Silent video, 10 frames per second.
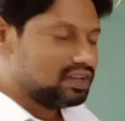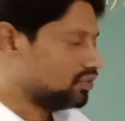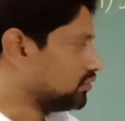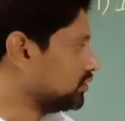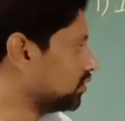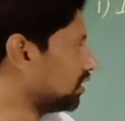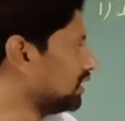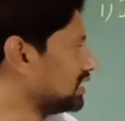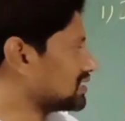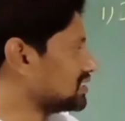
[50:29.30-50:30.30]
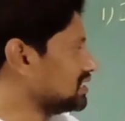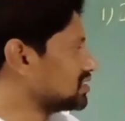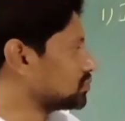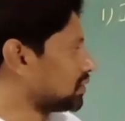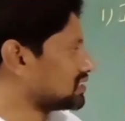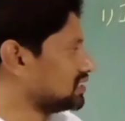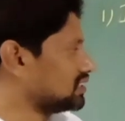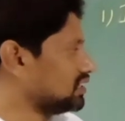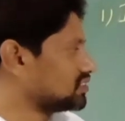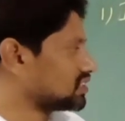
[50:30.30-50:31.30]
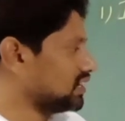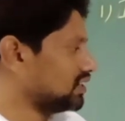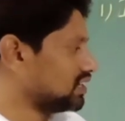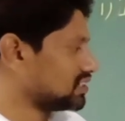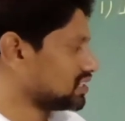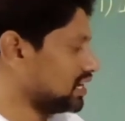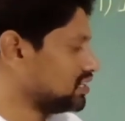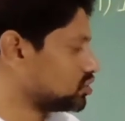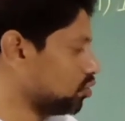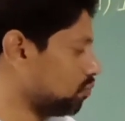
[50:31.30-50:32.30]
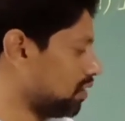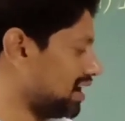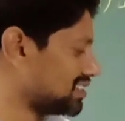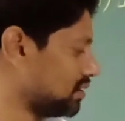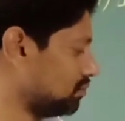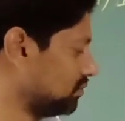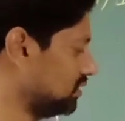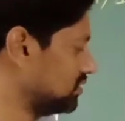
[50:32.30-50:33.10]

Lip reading: Nucleus is present inside the cytoplasm.